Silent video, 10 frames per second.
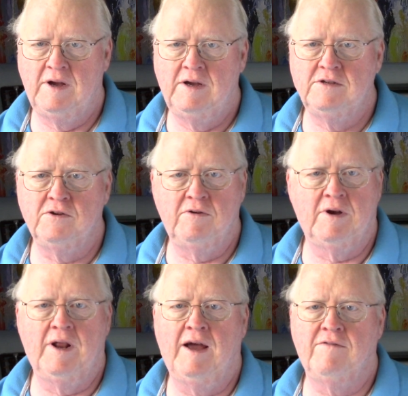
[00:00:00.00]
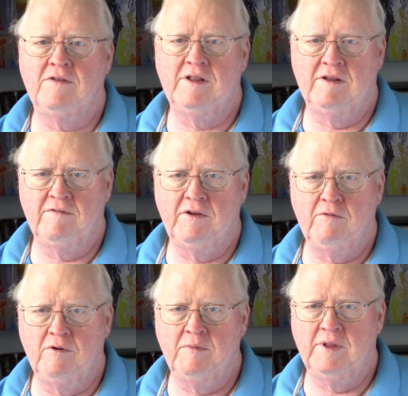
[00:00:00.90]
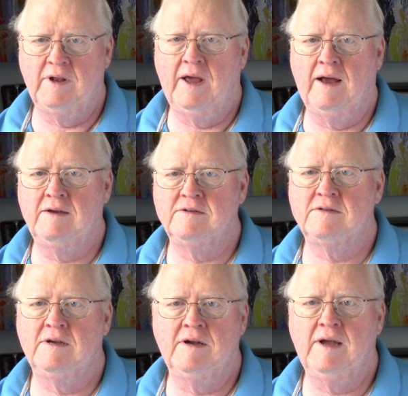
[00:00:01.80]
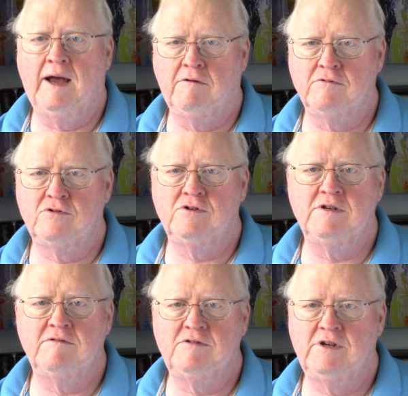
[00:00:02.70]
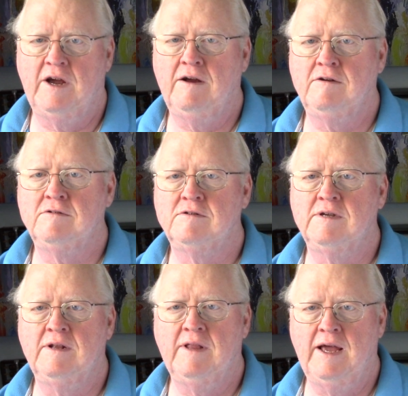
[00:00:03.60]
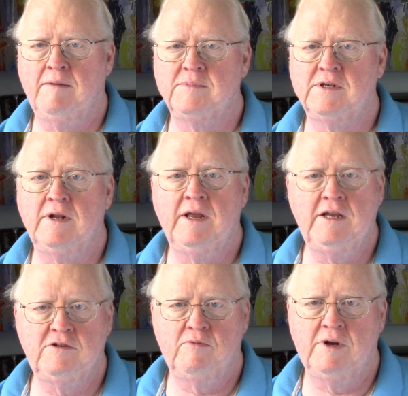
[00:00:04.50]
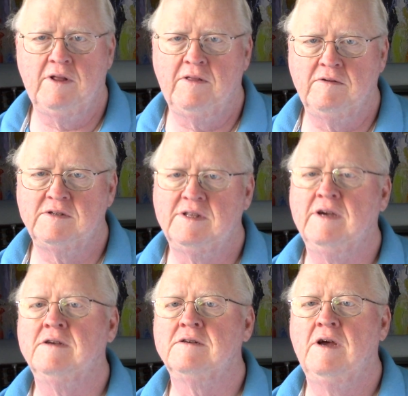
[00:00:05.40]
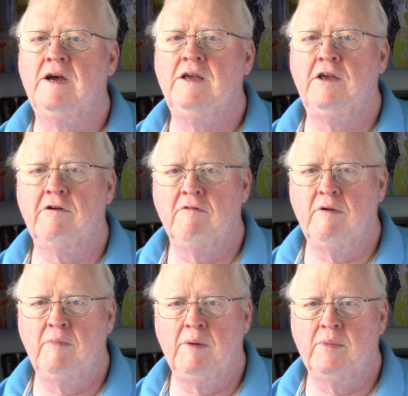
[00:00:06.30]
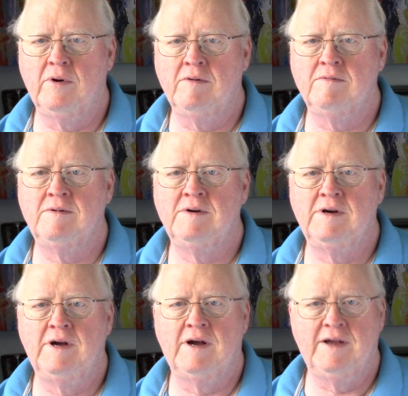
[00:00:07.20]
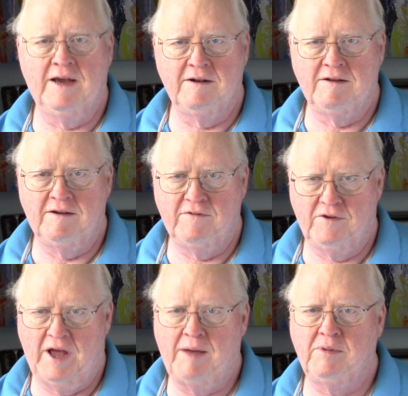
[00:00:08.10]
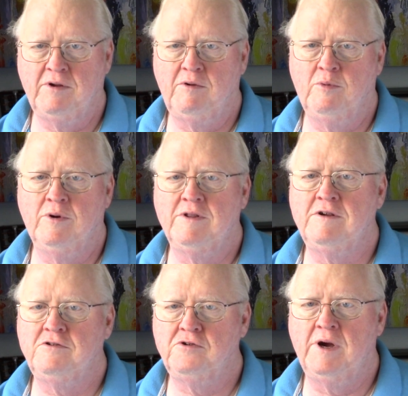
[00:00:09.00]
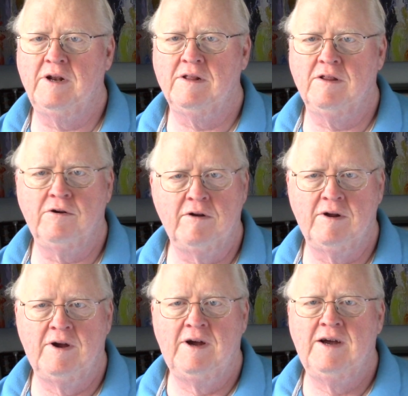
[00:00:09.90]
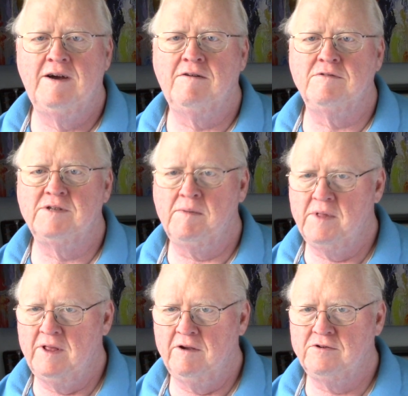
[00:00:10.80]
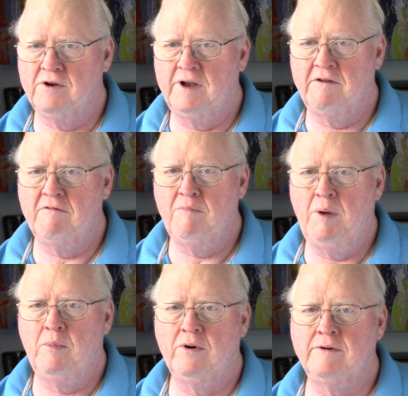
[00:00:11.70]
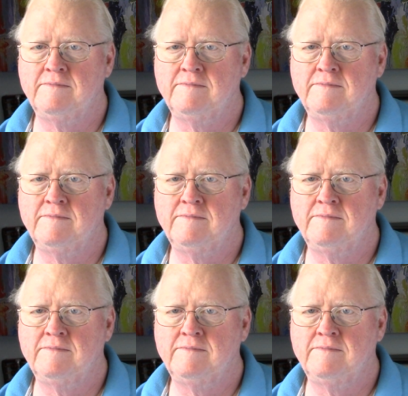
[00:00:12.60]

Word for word: So you could have a living room that has a couch and two chairs and lamps, and each one of those things you can remember again a vocabulary word that you're trying to learn or something that you're trying to remember.